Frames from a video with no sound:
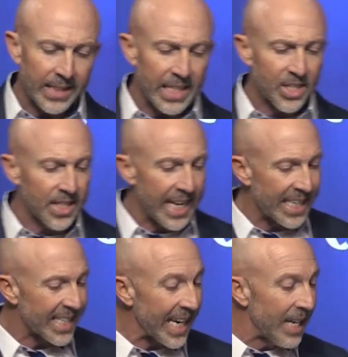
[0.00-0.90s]
these
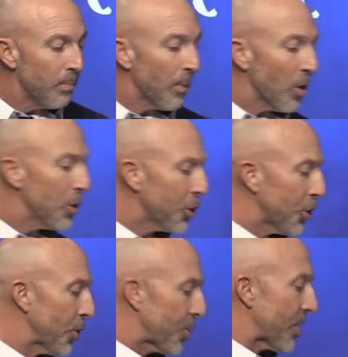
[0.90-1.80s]
things, immerse
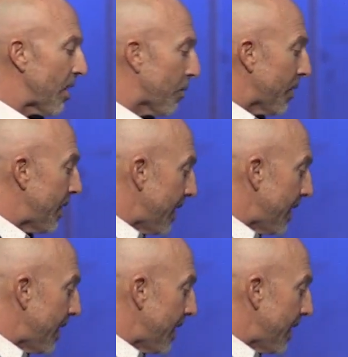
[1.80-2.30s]
yourself in